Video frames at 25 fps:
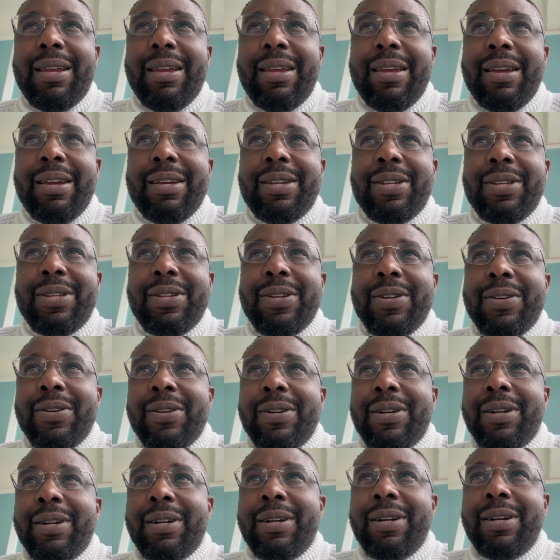Yeah,
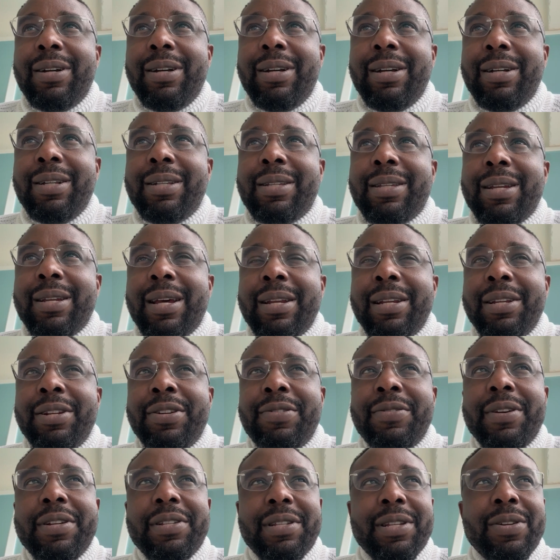so it's an
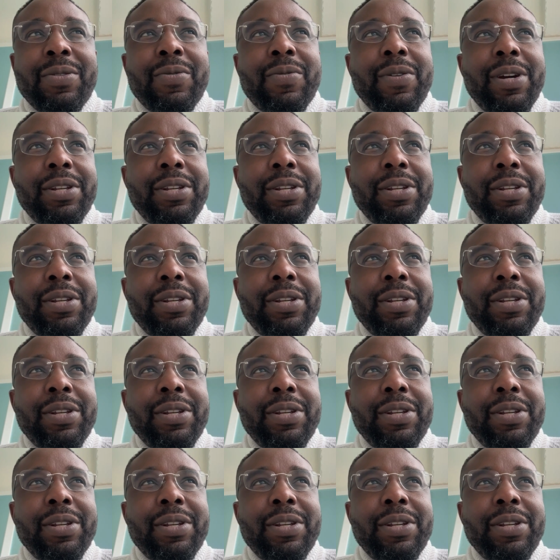interesting